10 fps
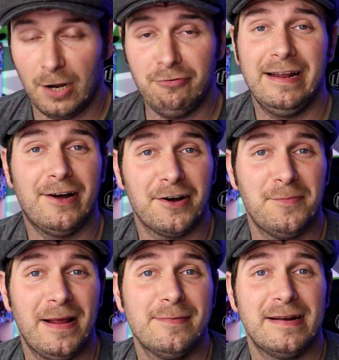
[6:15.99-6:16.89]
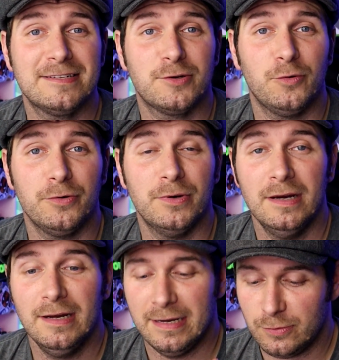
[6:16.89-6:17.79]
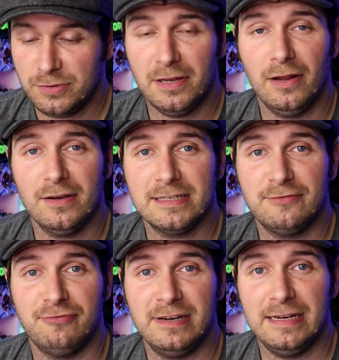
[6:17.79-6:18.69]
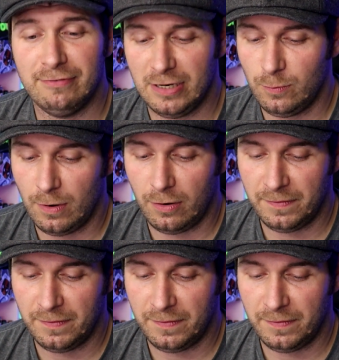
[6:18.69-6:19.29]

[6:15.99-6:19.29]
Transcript: I really can't complain about this coil. It's also lasted really, really well.